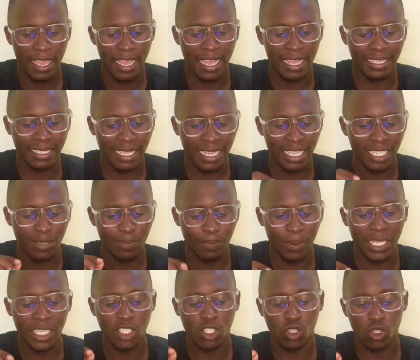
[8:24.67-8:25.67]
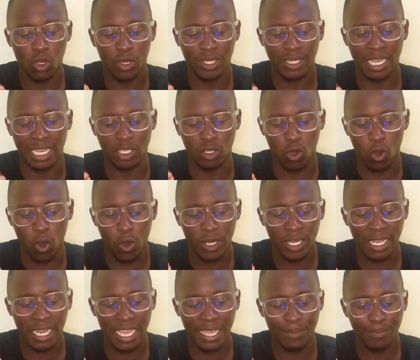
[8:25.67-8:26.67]
It says, please note that
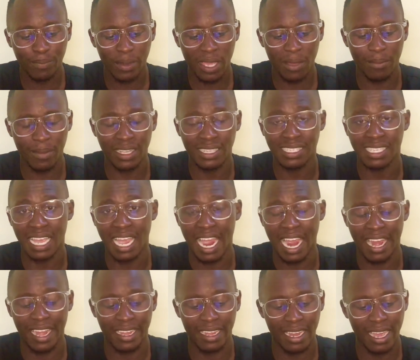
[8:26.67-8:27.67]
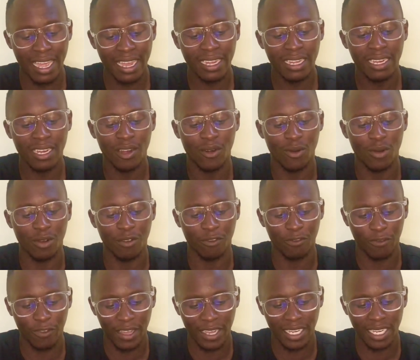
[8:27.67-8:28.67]
online payments are
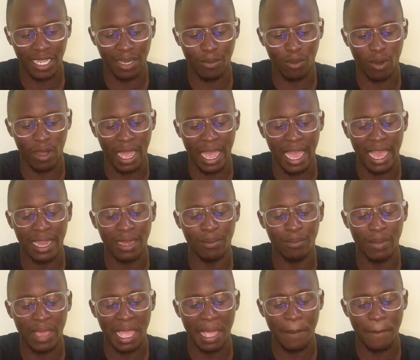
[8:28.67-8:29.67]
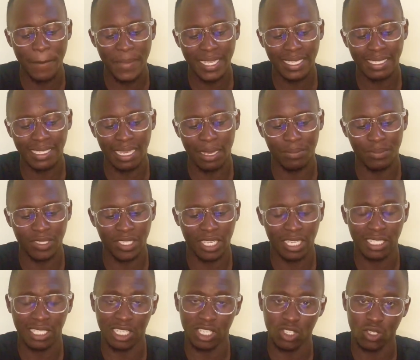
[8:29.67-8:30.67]
non-refundable and may be
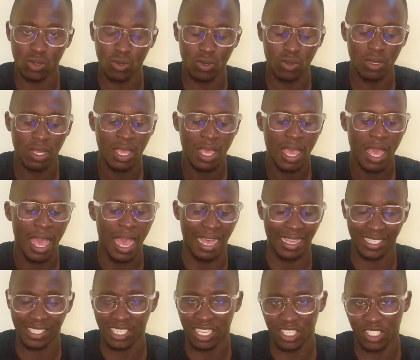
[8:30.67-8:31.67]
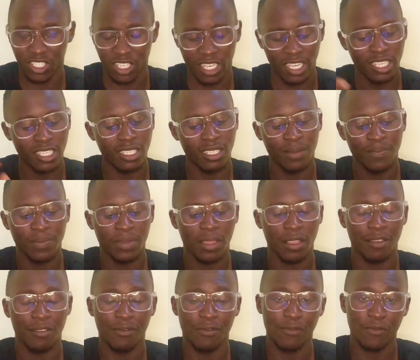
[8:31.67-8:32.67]
subjected to a surcharge
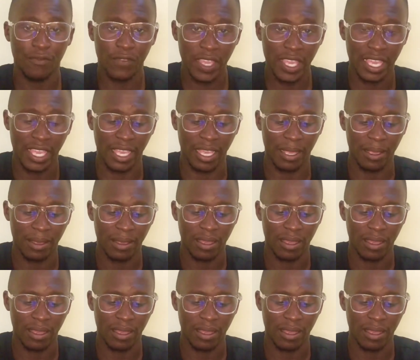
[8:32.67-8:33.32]
fee.